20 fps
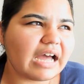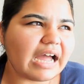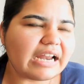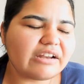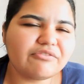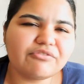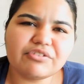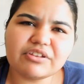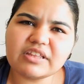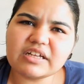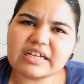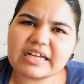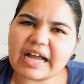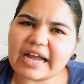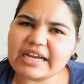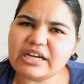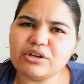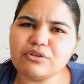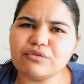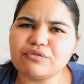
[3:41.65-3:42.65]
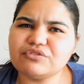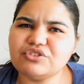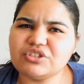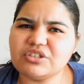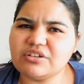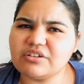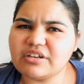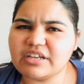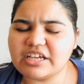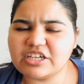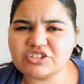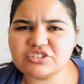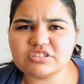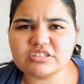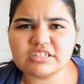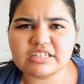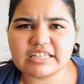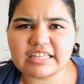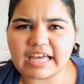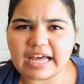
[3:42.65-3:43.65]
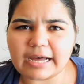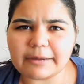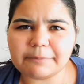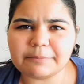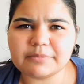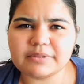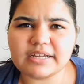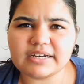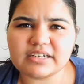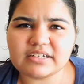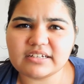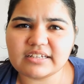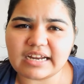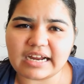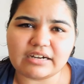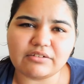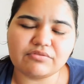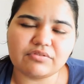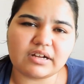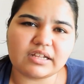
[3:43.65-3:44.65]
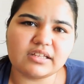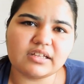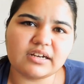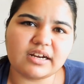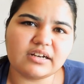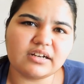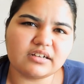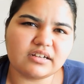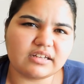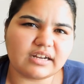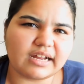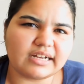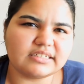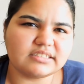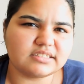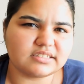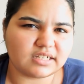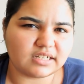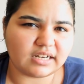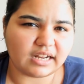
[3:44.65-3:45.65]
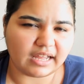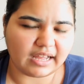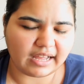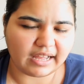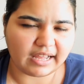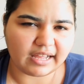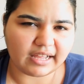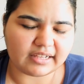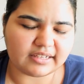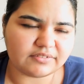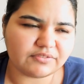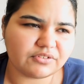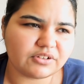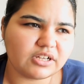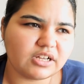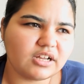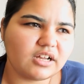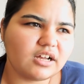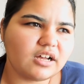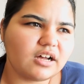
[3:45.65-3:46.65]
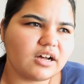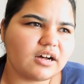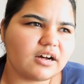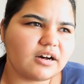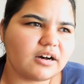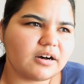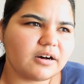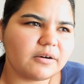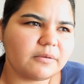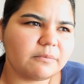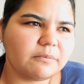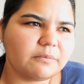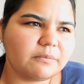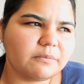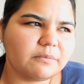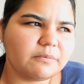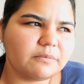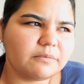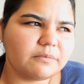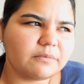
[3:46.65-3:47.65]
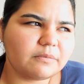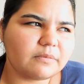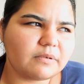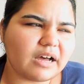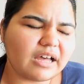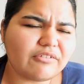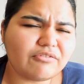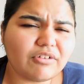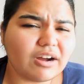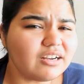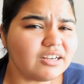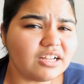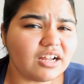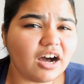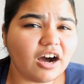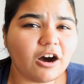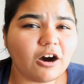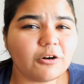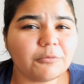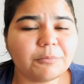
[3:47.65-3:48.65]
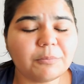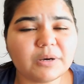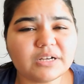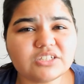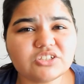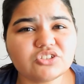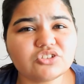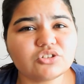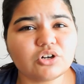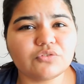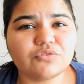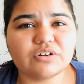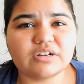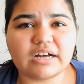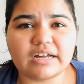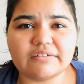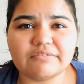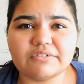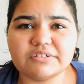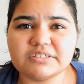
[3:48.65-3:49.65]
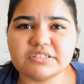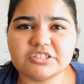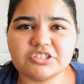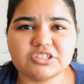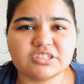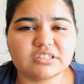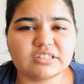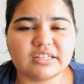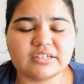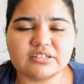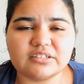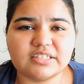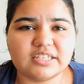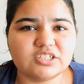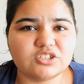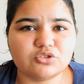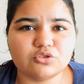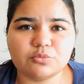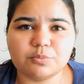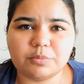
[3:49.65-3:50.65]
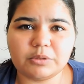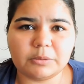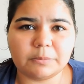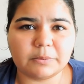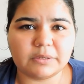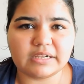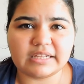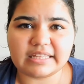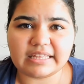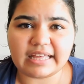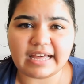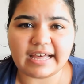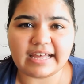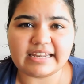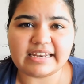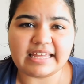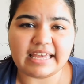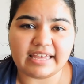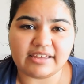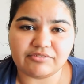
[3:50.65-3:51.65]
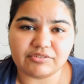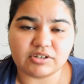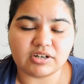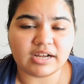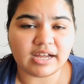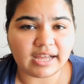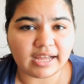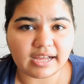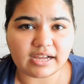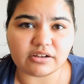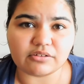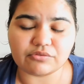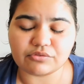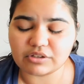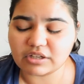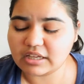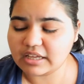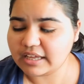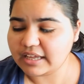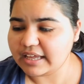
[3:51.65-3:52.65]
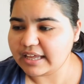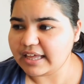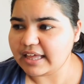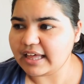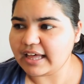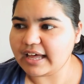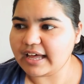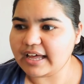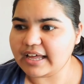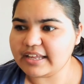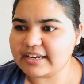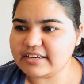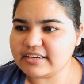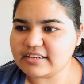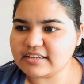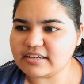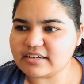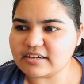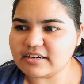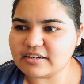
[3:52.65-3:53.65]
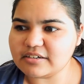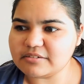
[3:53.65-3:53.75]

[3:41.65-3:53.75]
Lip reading: And with the kind of generation gap that a grandfather and a grandson have, uh, I wonder how much of a conversation that these two people can ever have. And